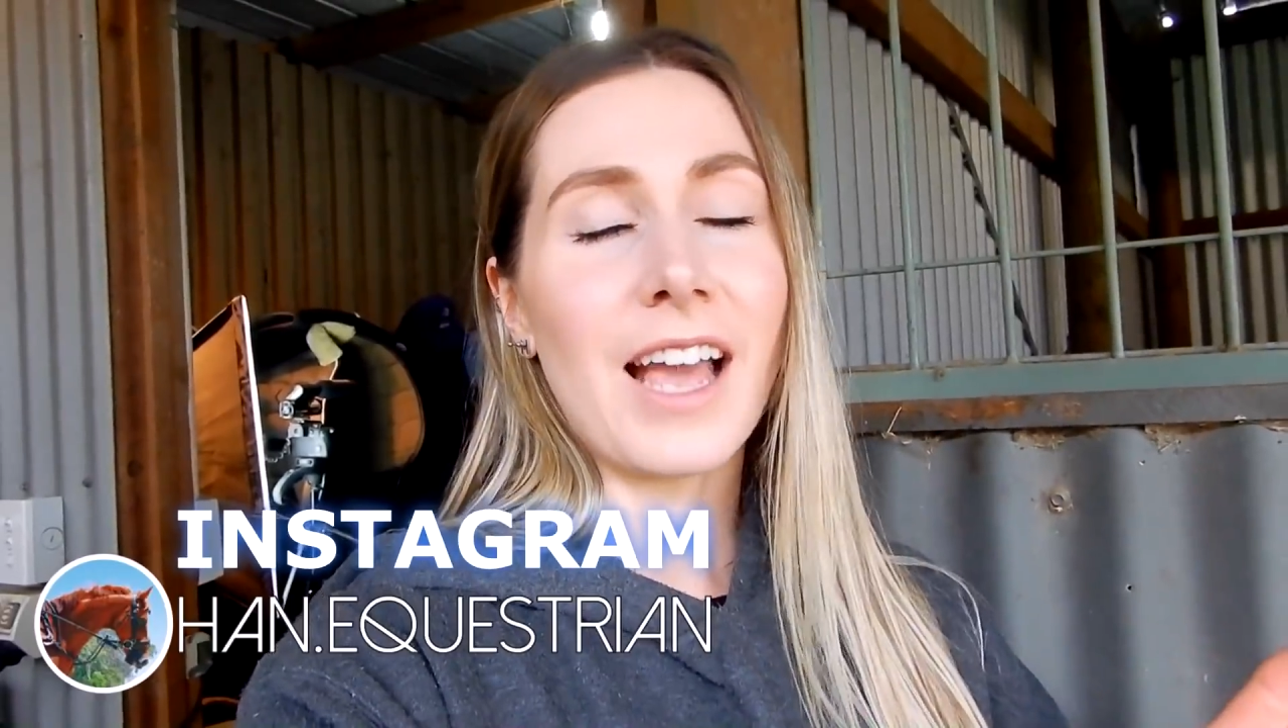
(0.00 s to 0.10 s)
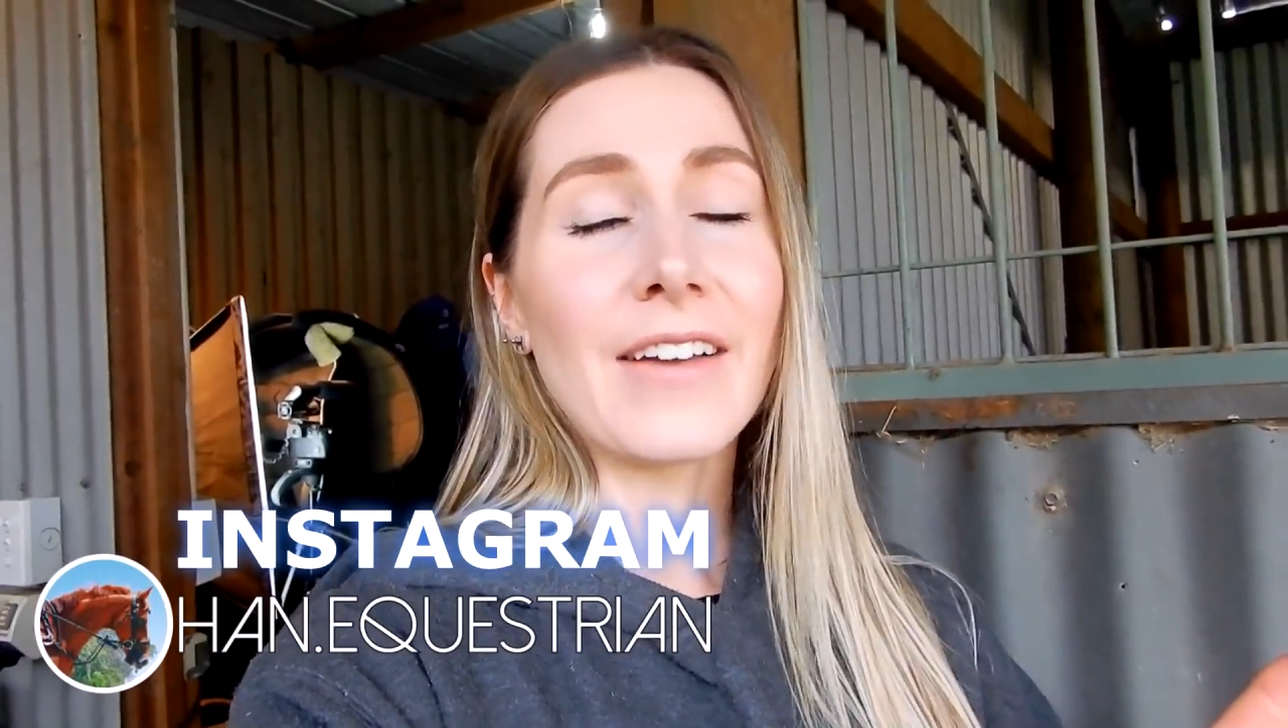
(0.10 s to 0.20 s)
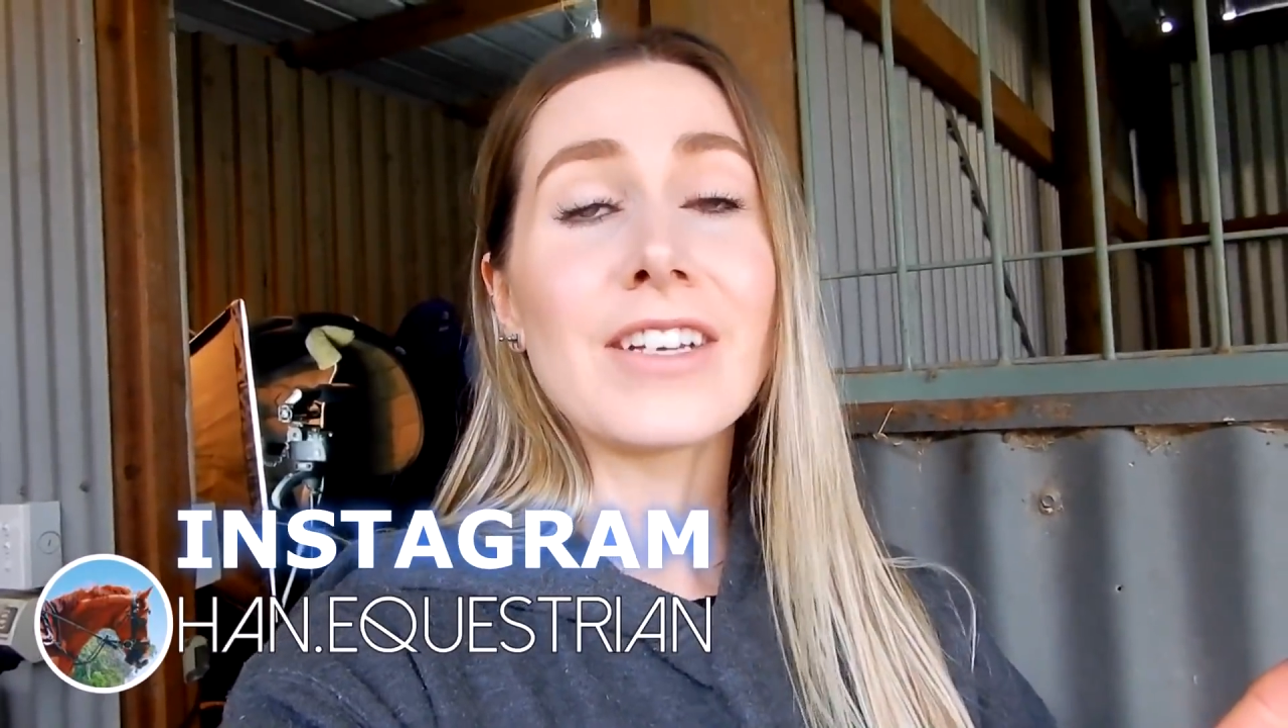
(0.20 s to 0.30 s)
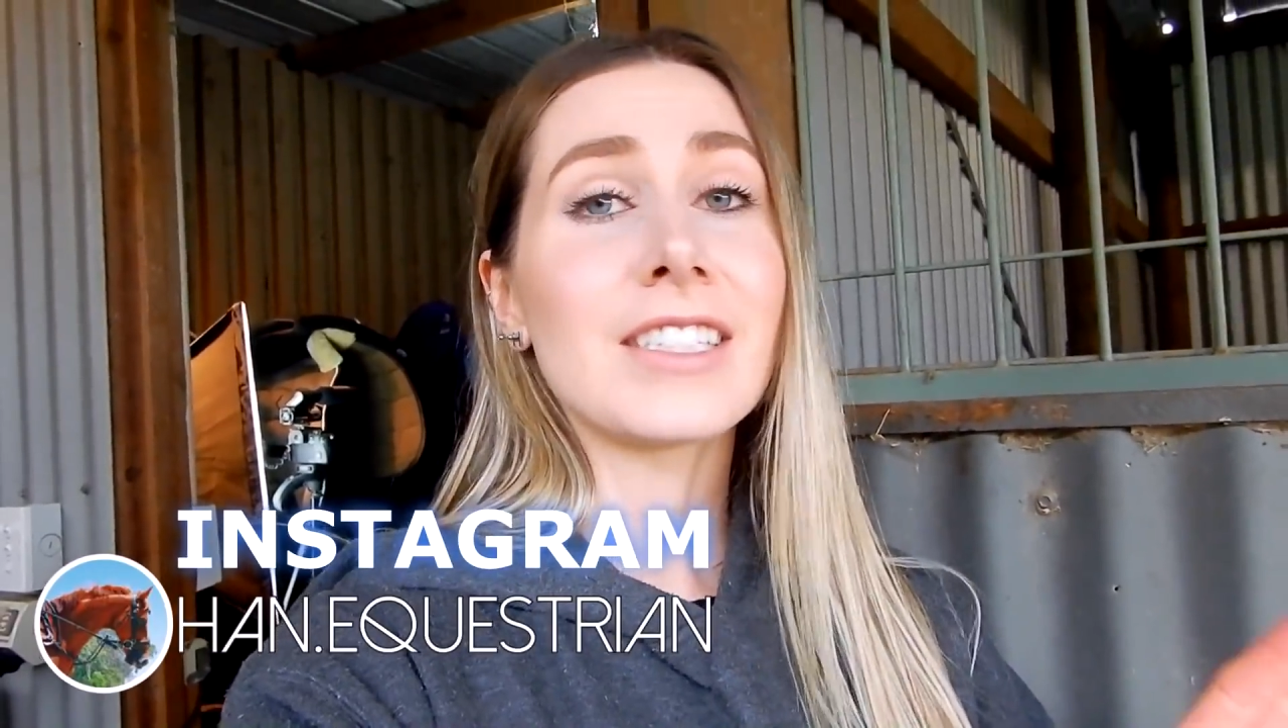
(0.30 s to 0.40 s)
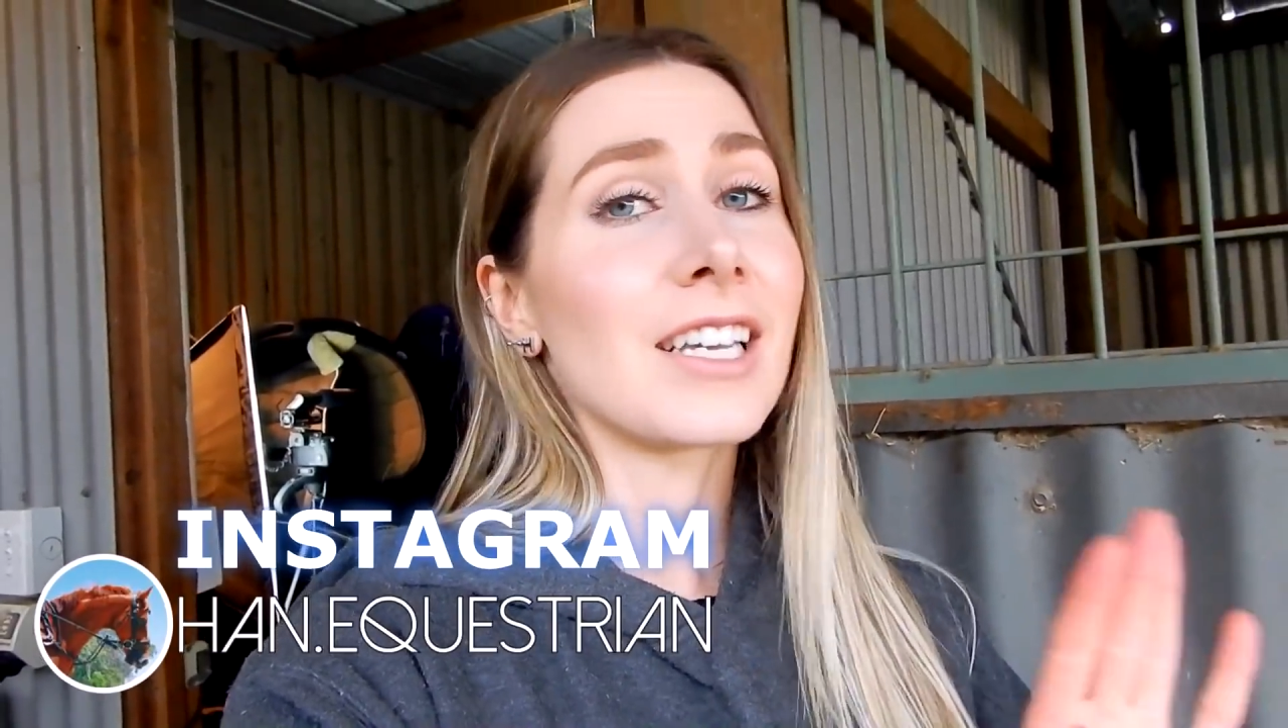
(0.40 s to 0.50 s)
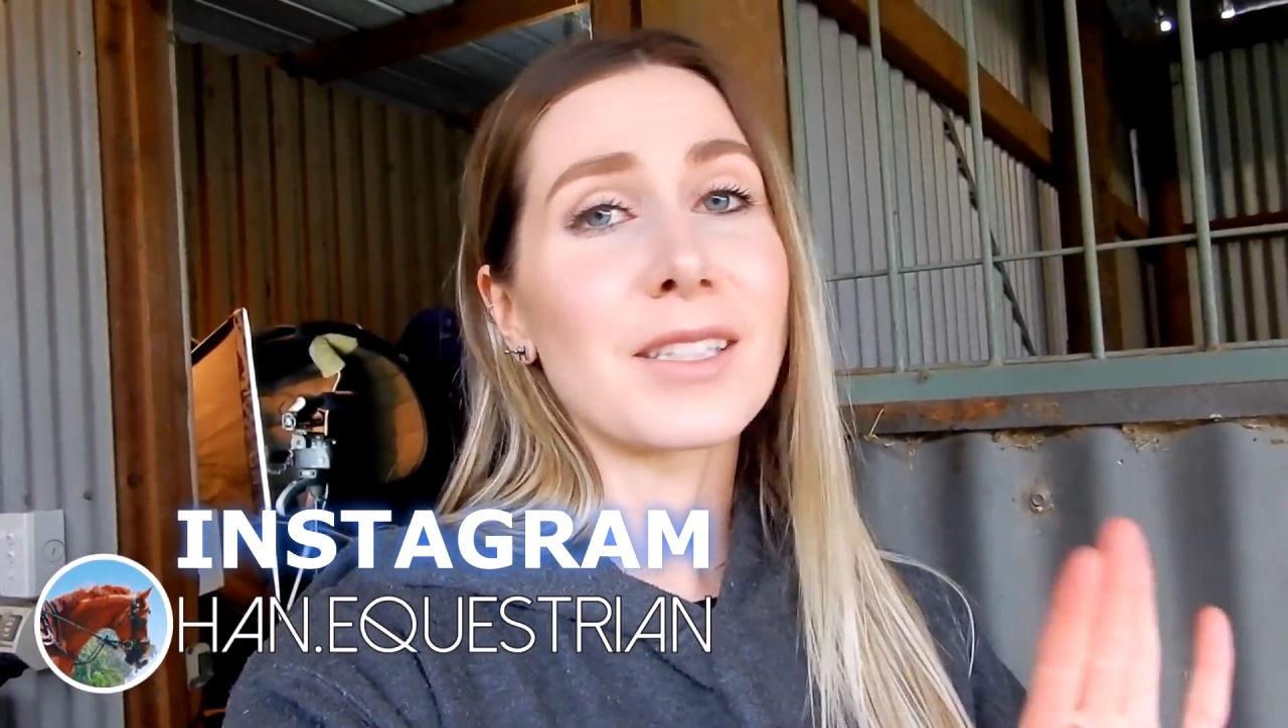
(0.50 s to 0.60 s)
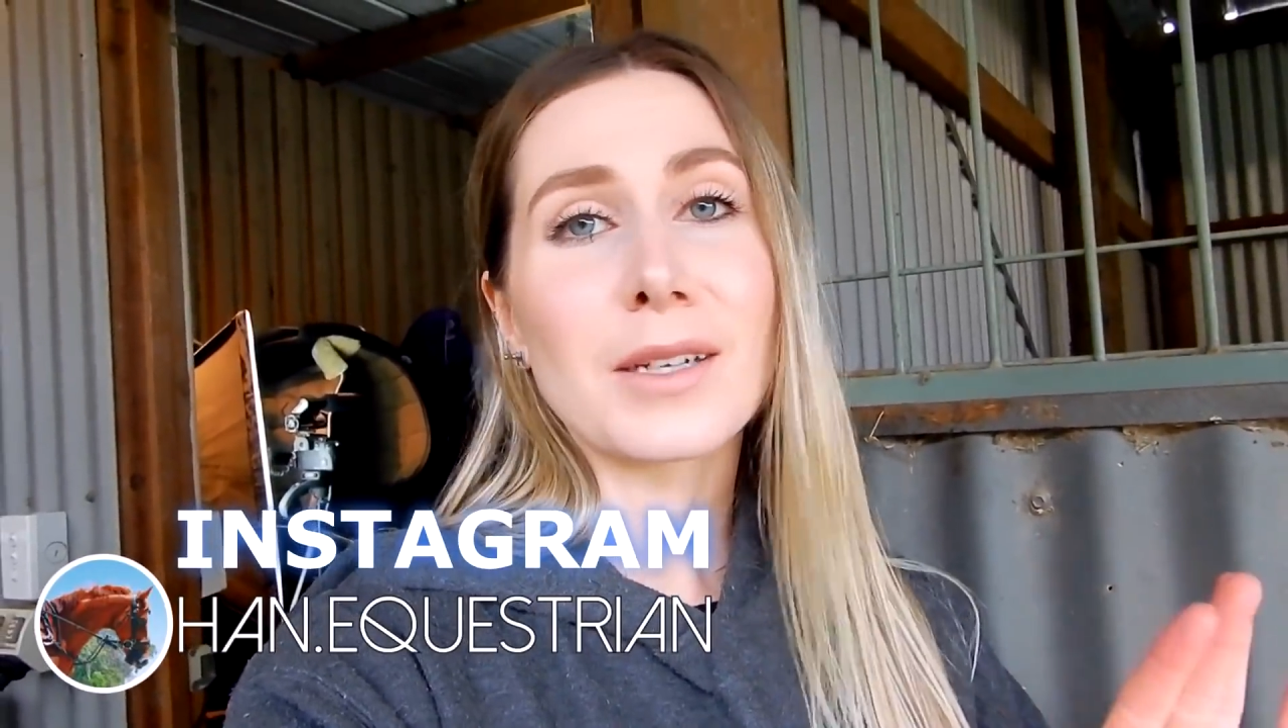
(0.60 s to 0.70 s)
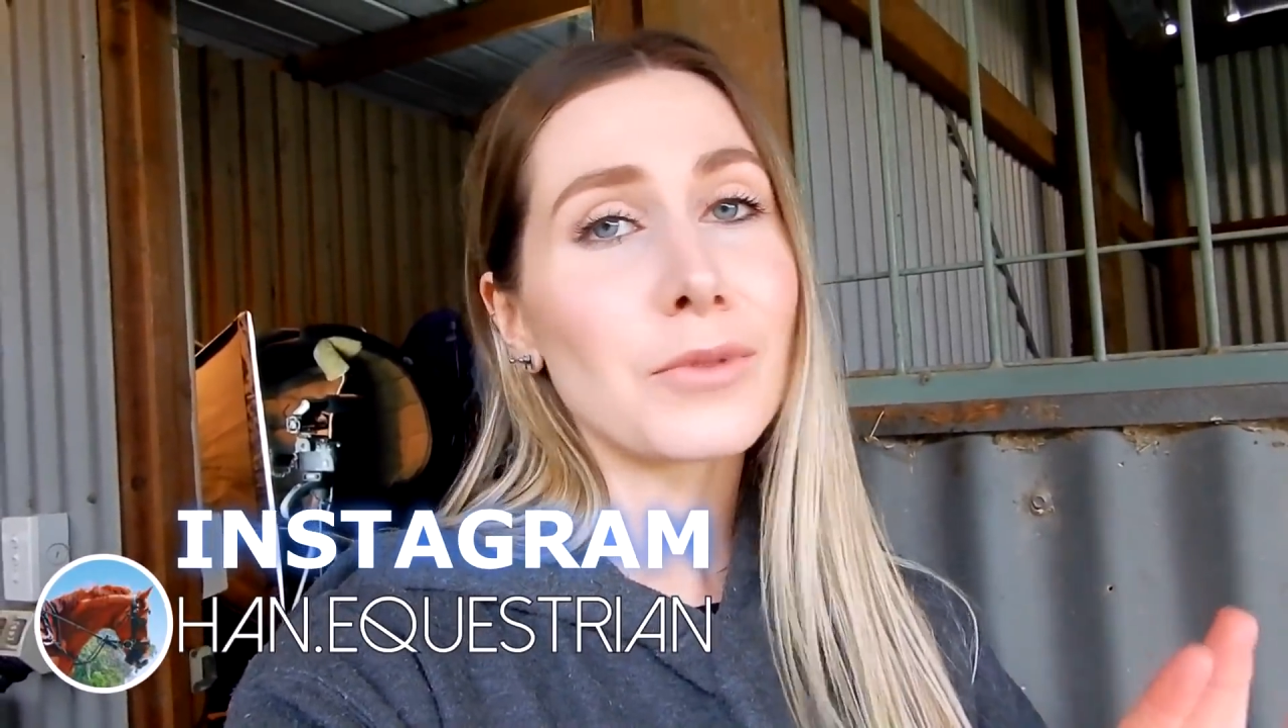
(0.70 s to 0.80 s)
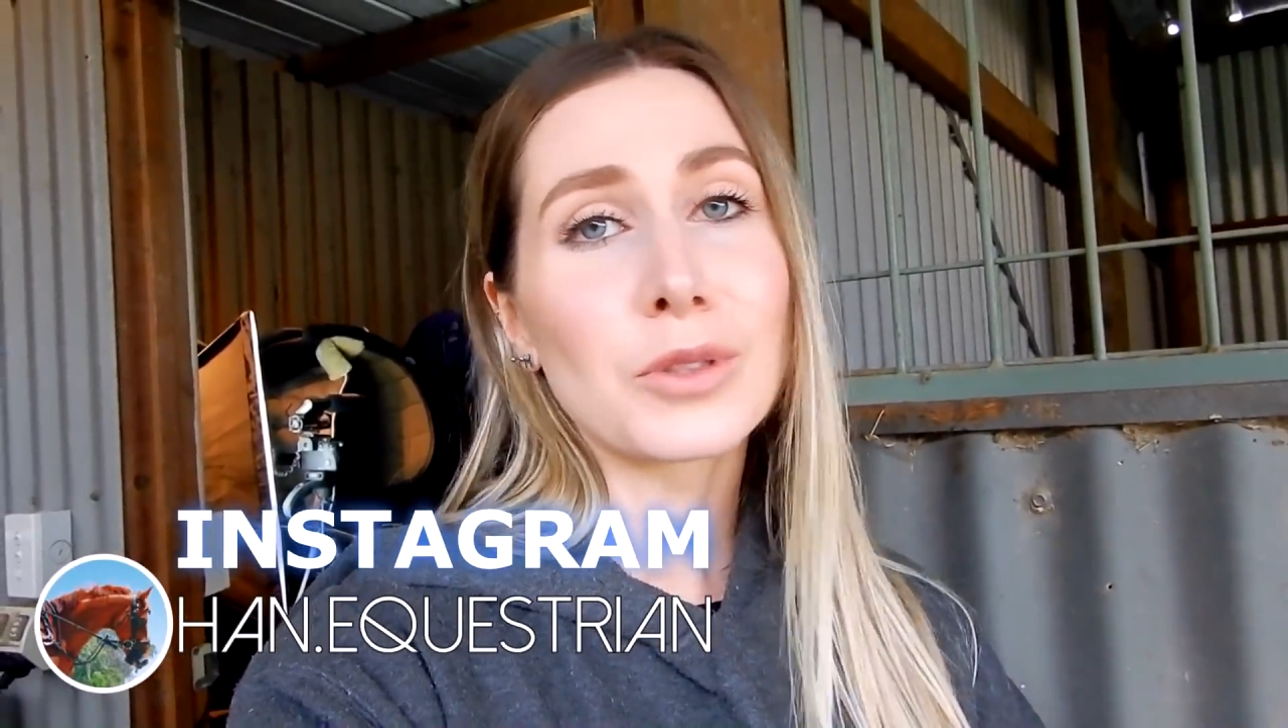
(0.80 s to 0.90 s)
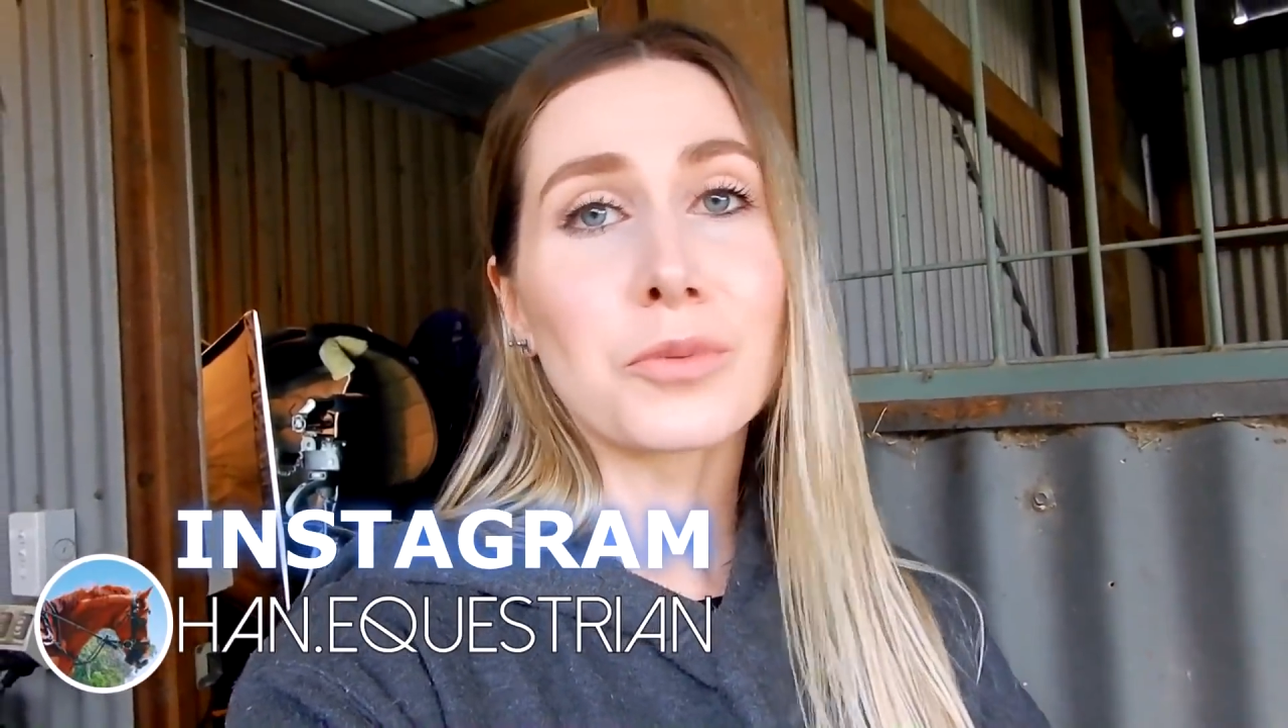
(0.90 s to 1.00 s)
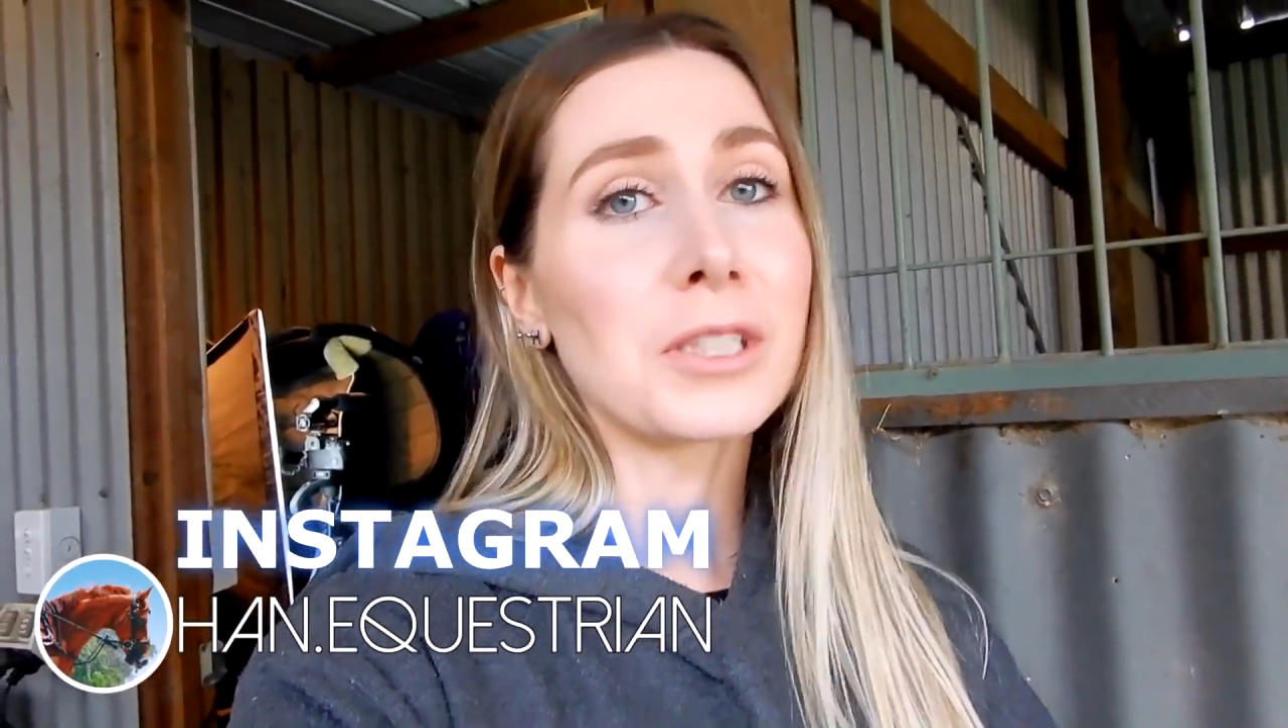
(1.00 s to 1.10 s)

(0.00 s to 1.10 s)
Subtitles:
having TikTok was